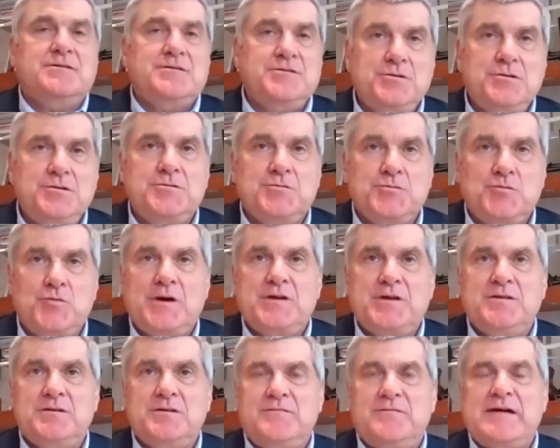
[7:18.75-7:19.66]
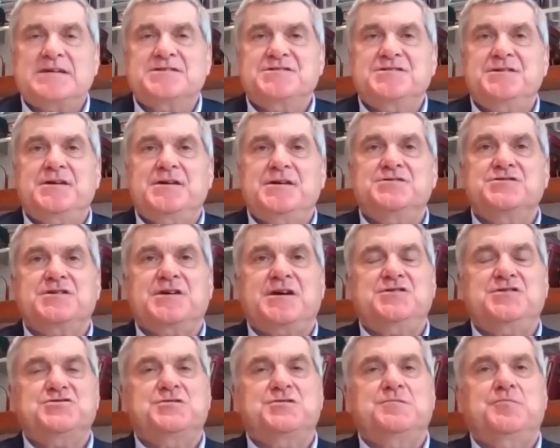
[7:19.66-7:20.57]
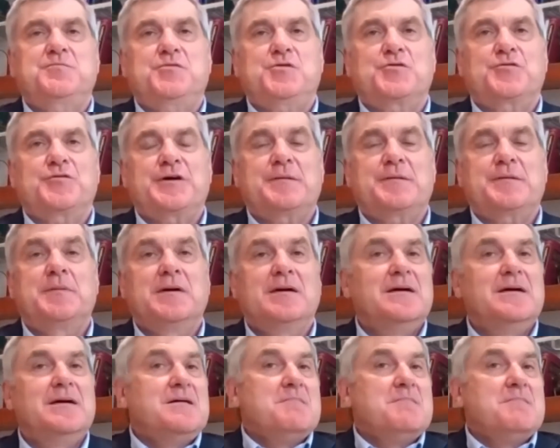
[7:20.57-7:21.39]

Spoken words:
and you run the vaccine education program.